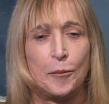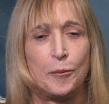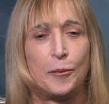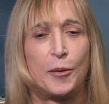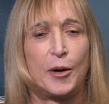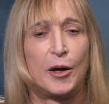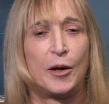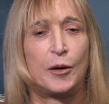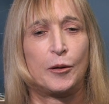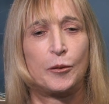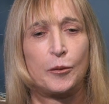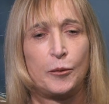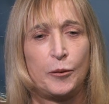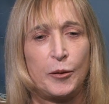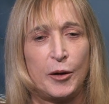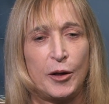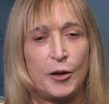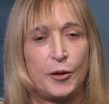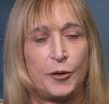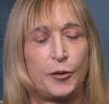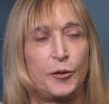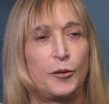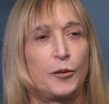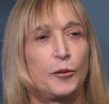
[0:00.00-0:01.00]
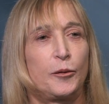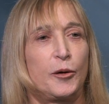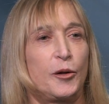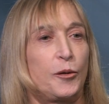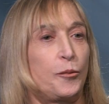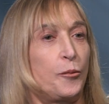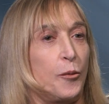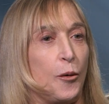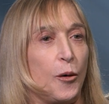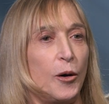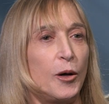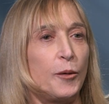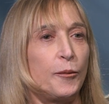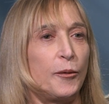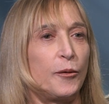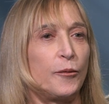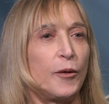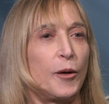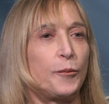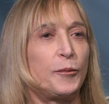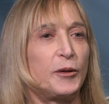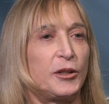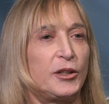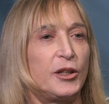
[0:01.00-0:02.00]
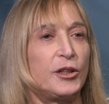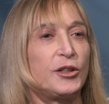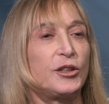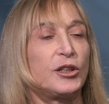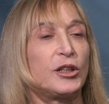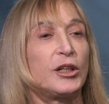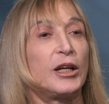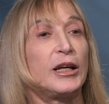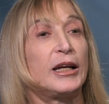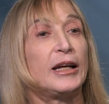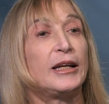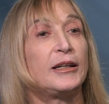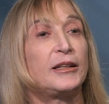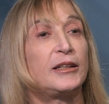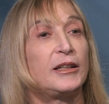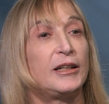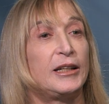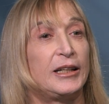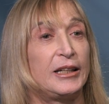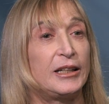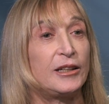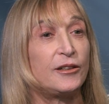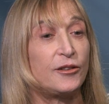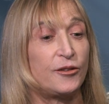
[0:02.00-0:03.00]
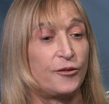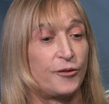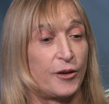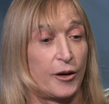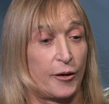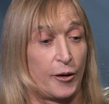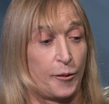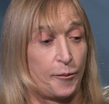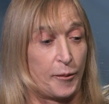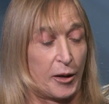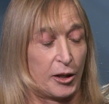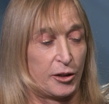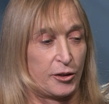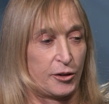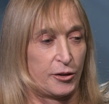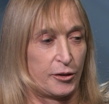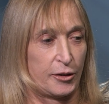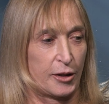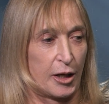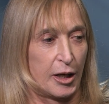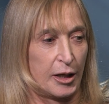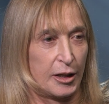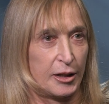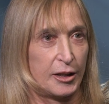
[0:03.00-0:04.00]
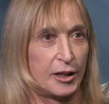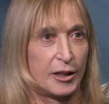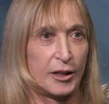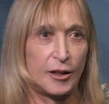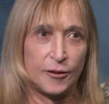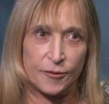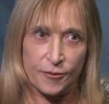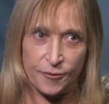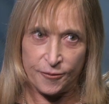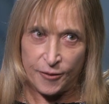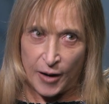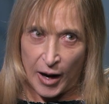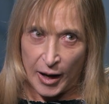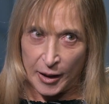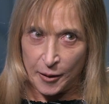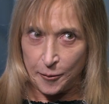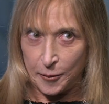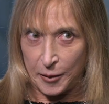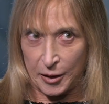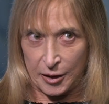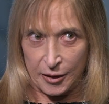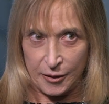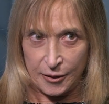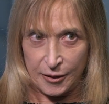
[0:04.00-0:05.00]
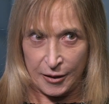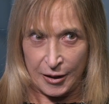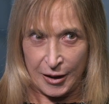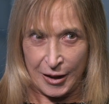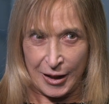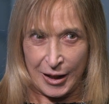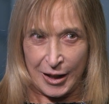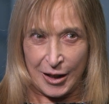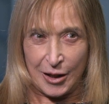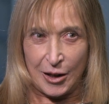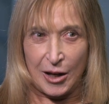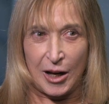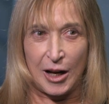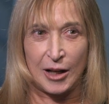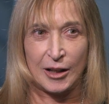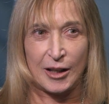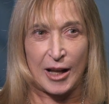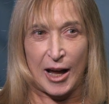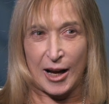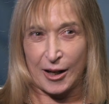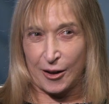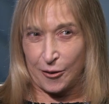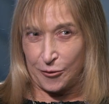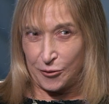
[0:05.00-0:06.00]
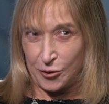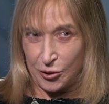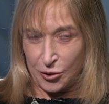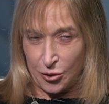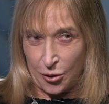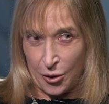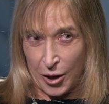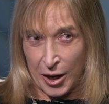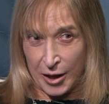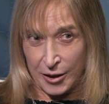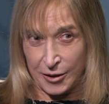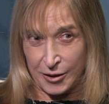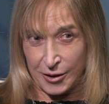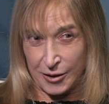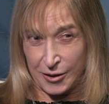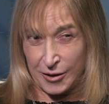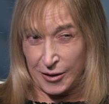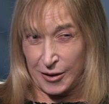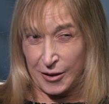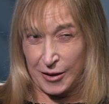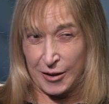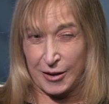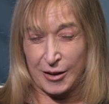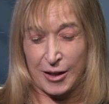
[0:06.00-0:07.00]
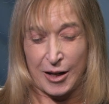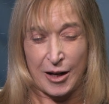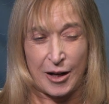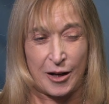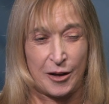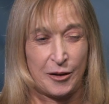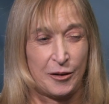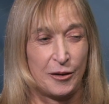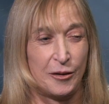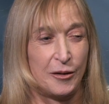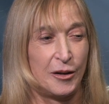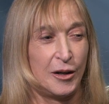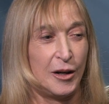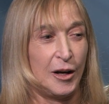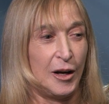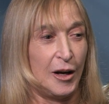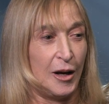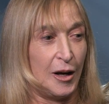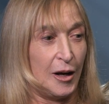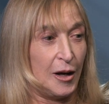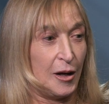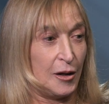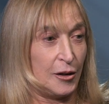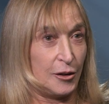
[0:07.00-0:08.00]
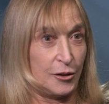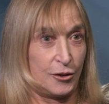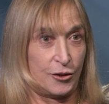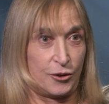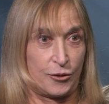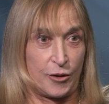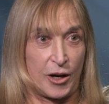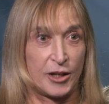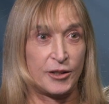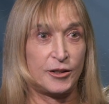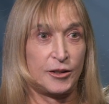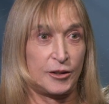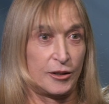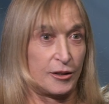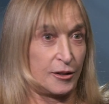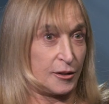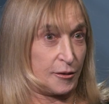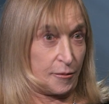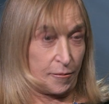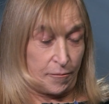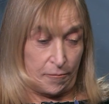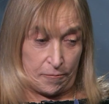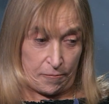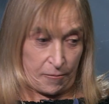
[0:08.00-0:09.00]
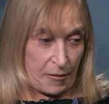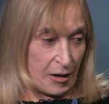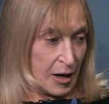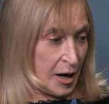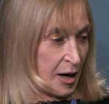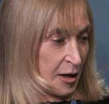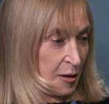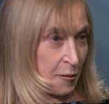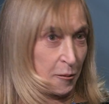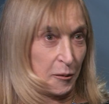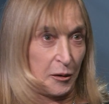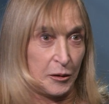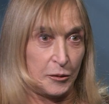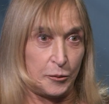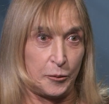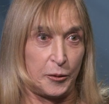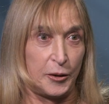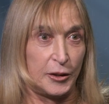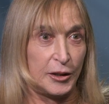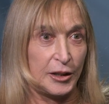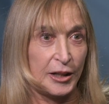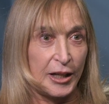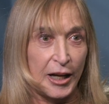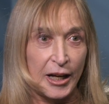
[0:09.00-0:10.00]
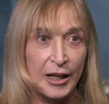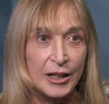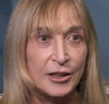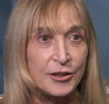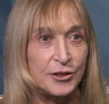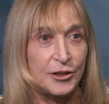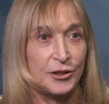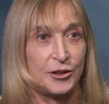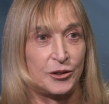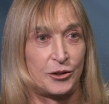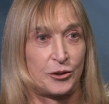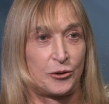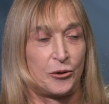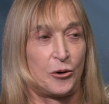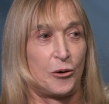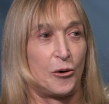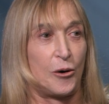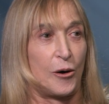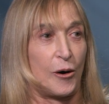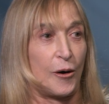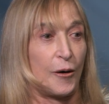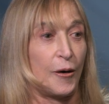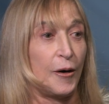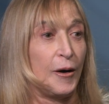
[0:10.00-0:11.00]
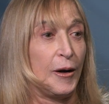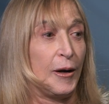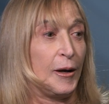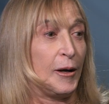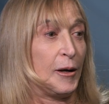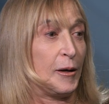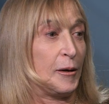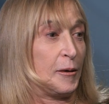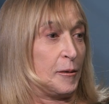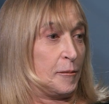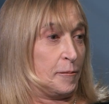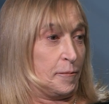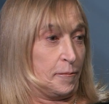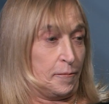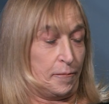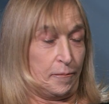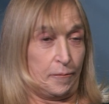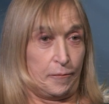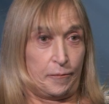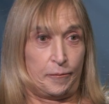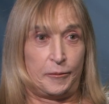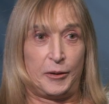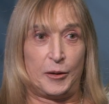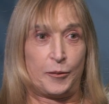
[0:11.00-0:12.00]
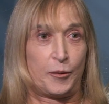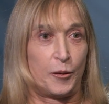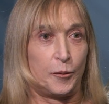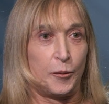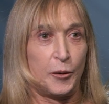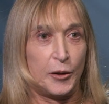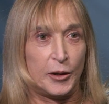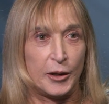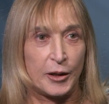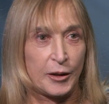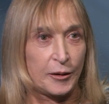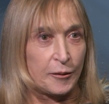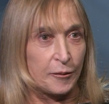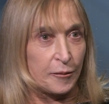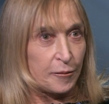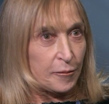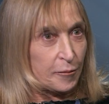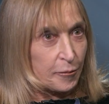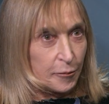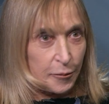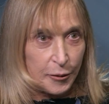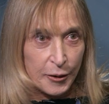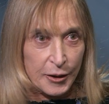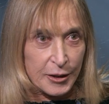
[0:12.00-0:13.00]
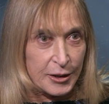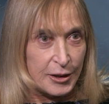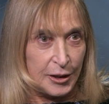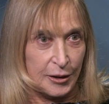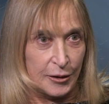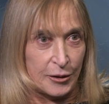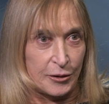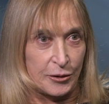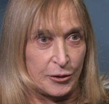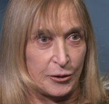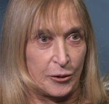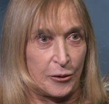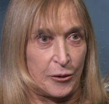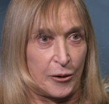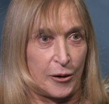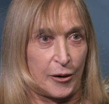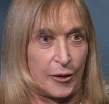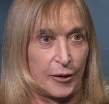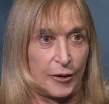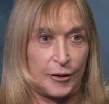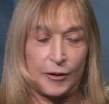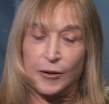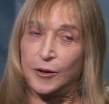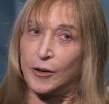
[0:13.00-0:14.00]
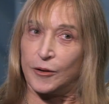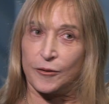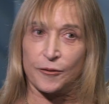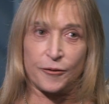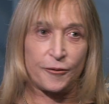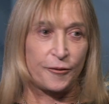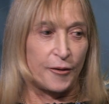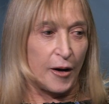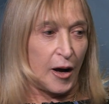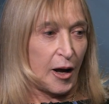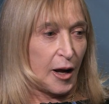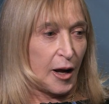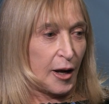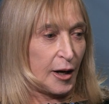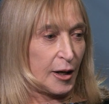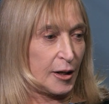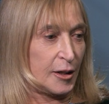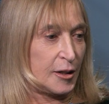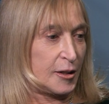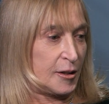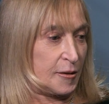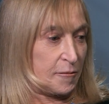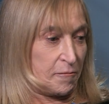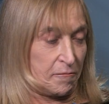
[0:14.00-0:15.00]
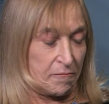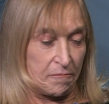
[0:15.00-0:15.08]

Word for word: But with boredom and repetition, it is very much like the confinement and lack of choice that stresses animals put in cages, or people put in prisons, or confined